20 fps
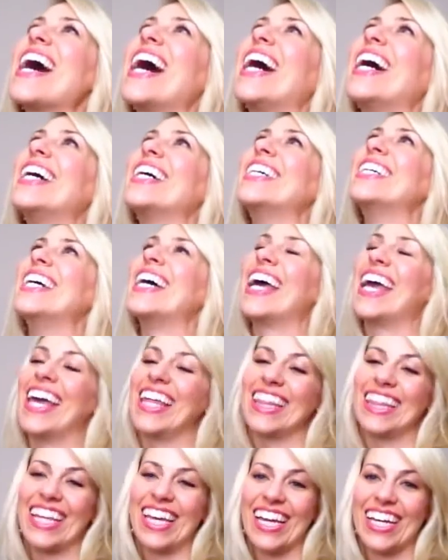uh,
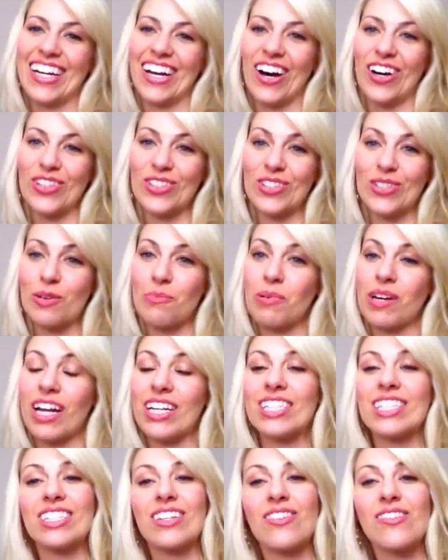and then also, but I
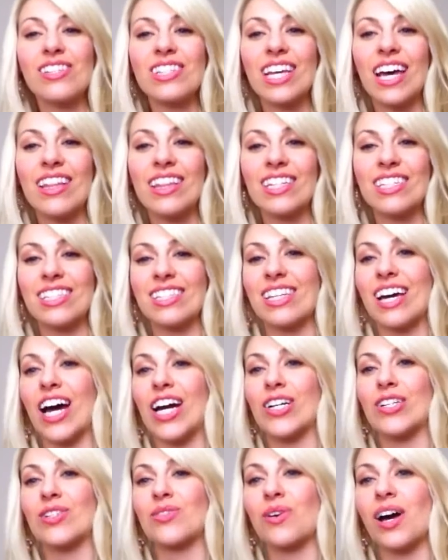still always had that
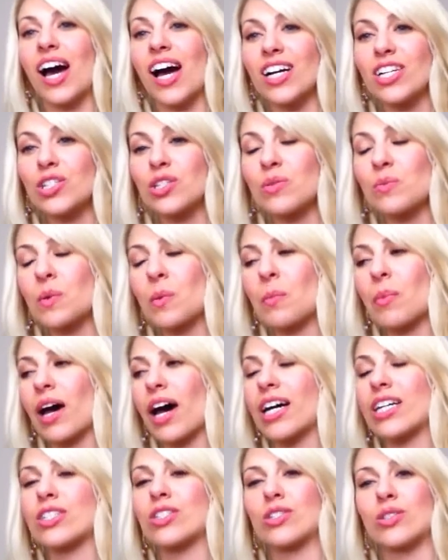desire. So I actually went
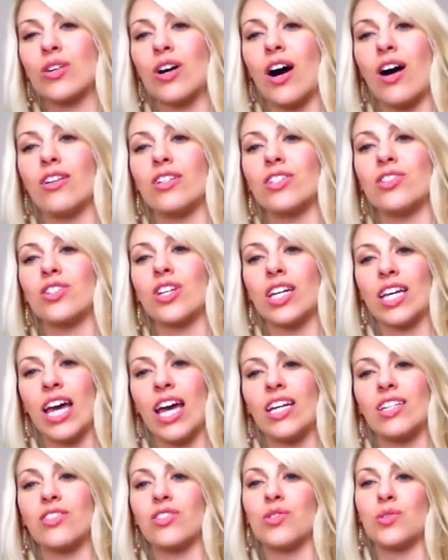back to college
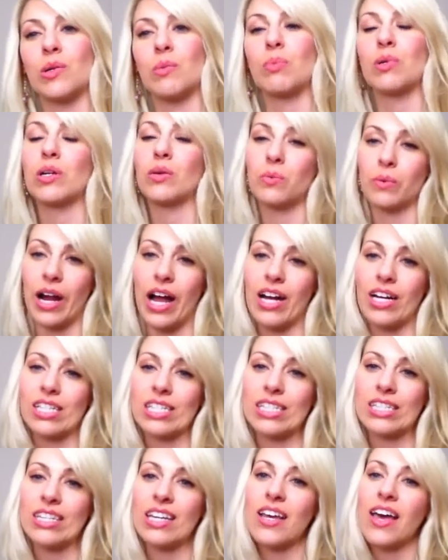again, doing
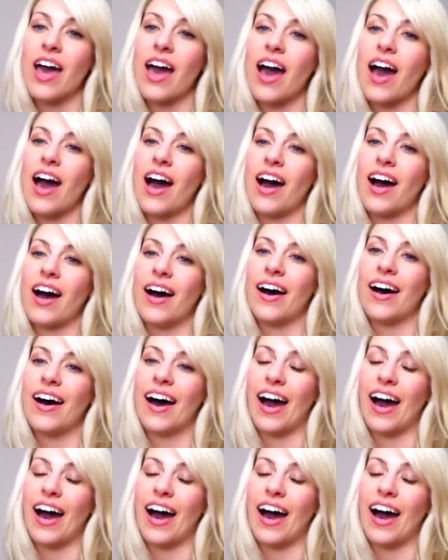prereqs. Uh,